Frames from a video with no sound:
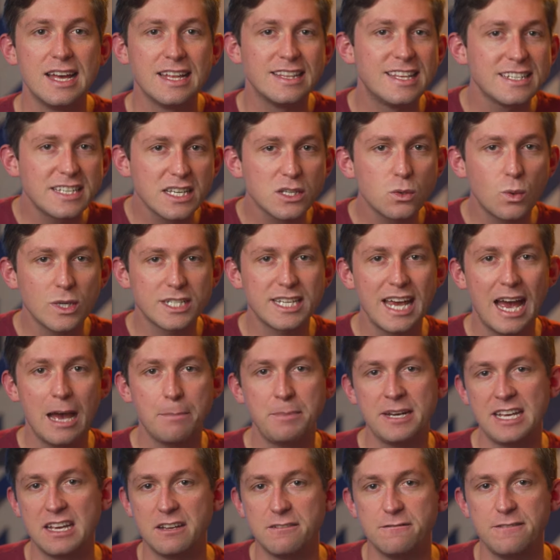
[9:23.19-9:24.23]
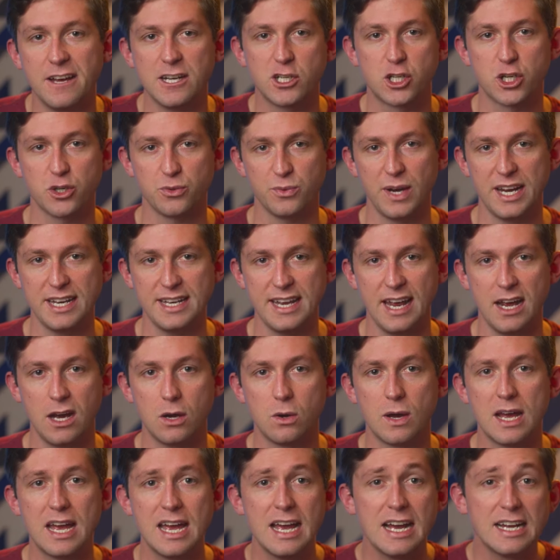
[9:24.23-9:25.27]
This is what's happening in Venture right now.
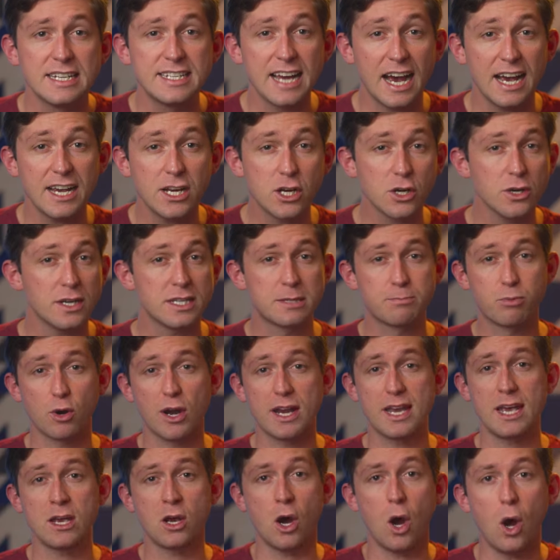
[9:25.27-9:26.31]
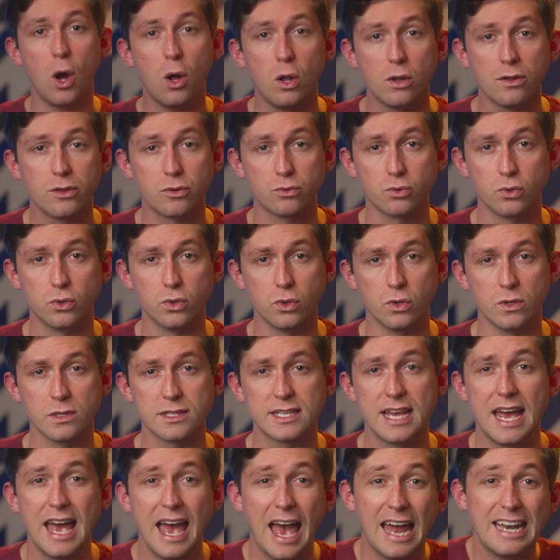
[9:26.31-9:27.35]
Tiger is breaking all the
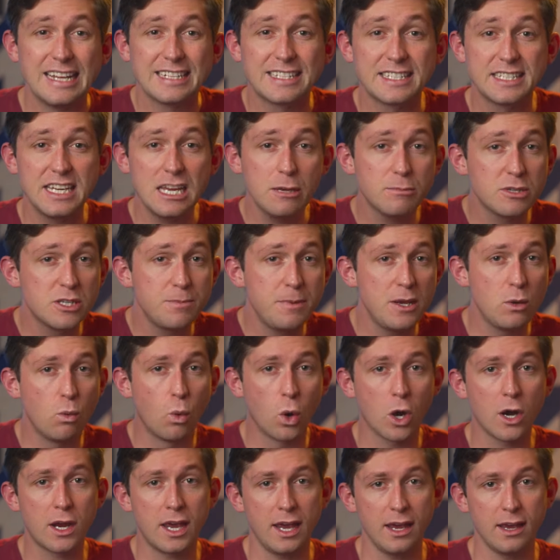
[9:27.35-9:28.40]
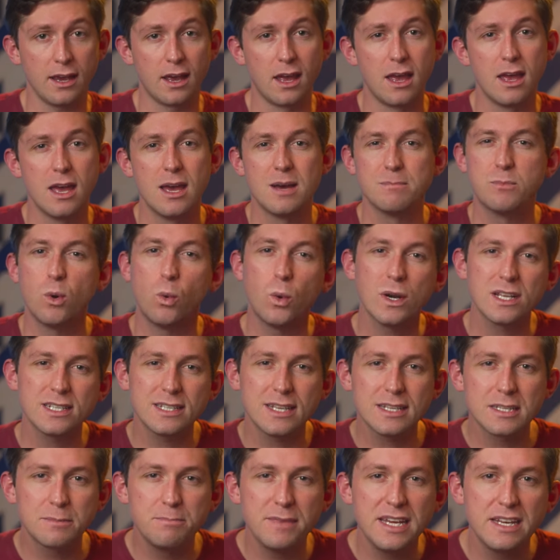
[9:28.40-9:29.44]
rules, and it seems to be working. But what does
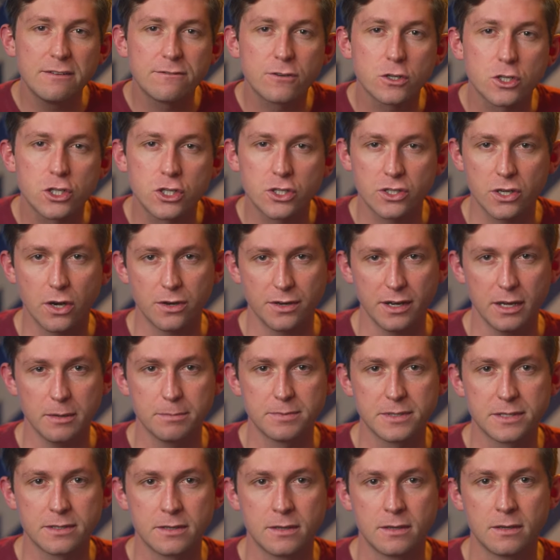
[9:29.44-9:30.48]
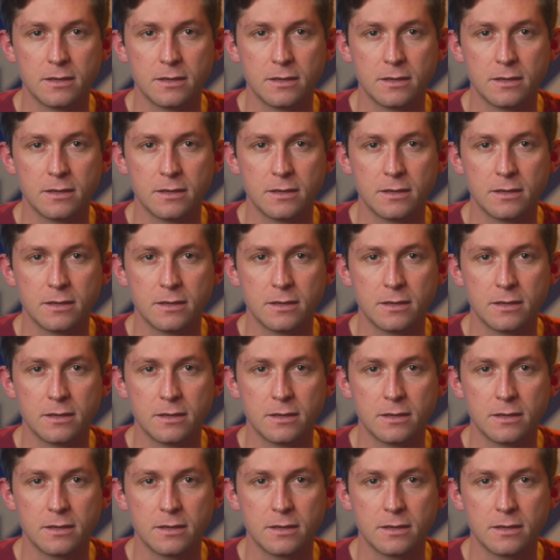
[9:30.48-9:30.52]
this mean for startups?